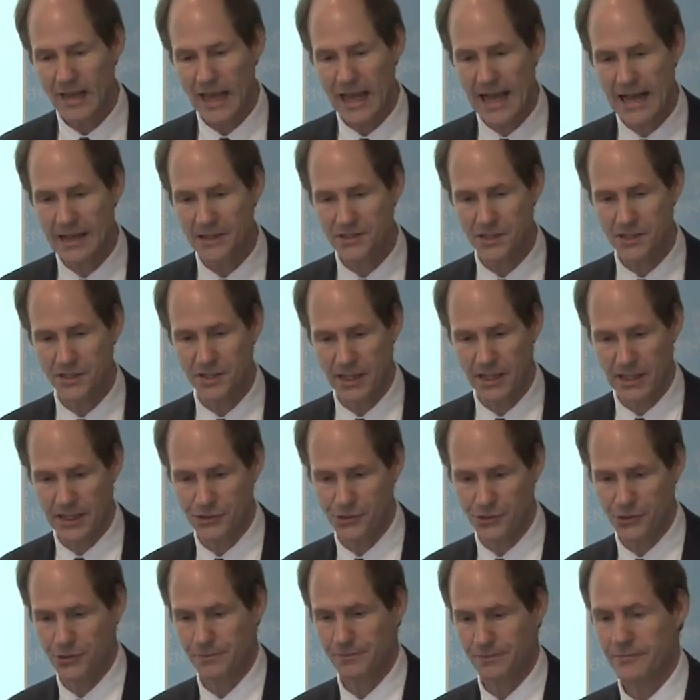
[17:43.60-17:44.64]
as a
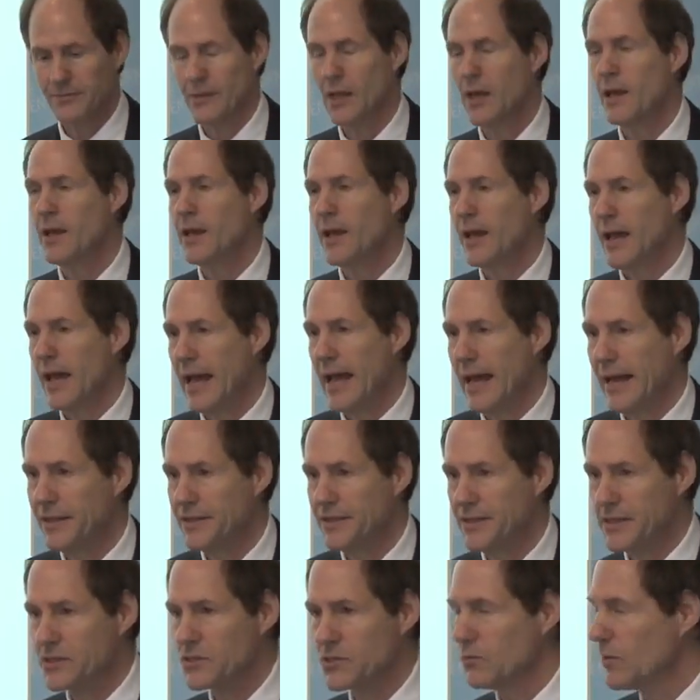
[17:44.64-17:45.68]
nudge. And
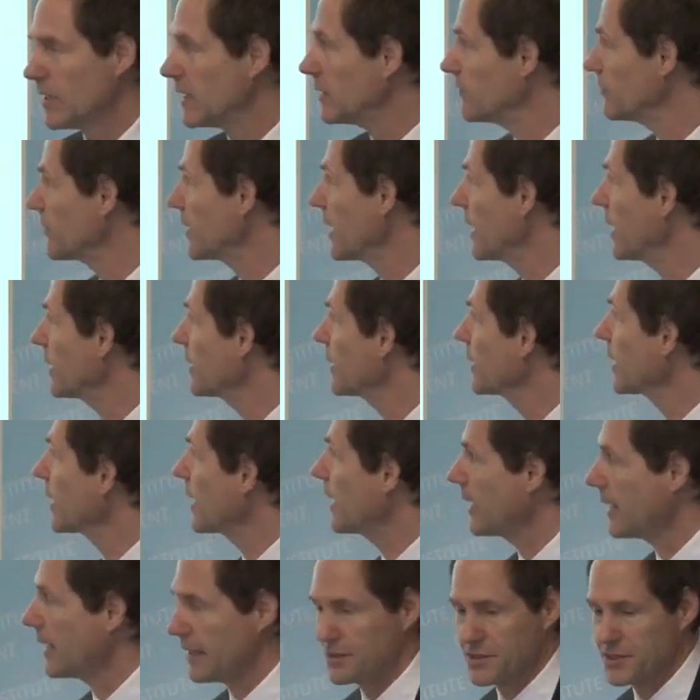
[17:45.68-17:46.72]
as a way of getting
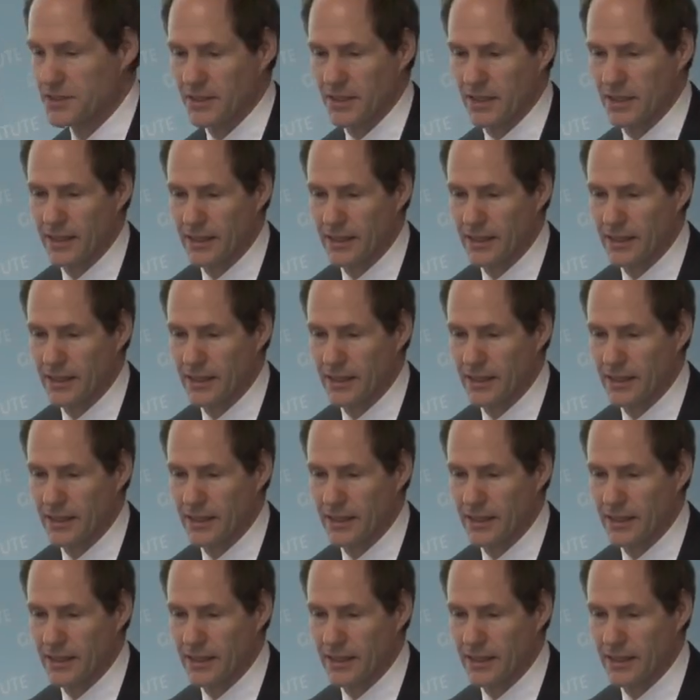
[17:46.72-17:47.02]
at